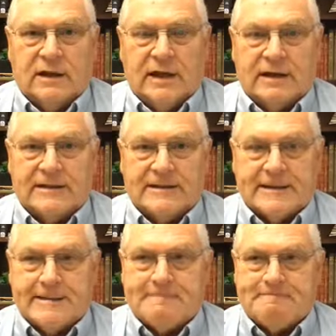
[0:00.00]

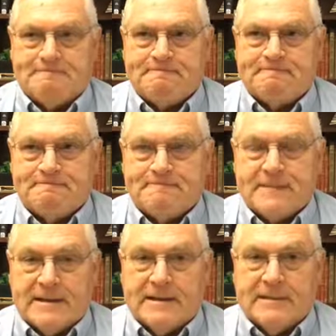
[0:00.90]
And
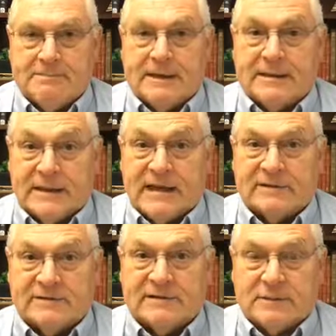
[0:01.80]
but
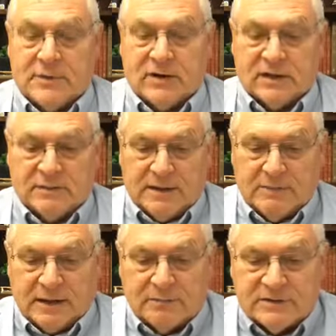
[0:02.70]
that's apparently going to be a
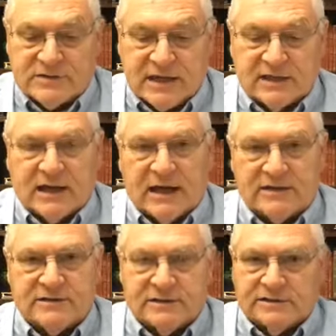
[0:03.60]
big mistake.
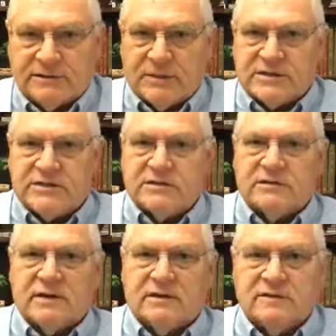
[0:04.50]
Now, some of this
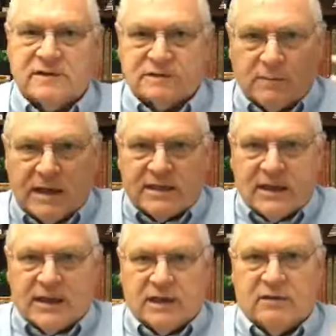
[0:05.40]
is just my
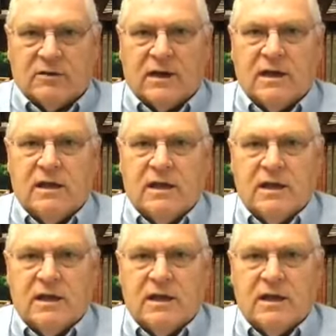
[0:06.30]
thinking, okay?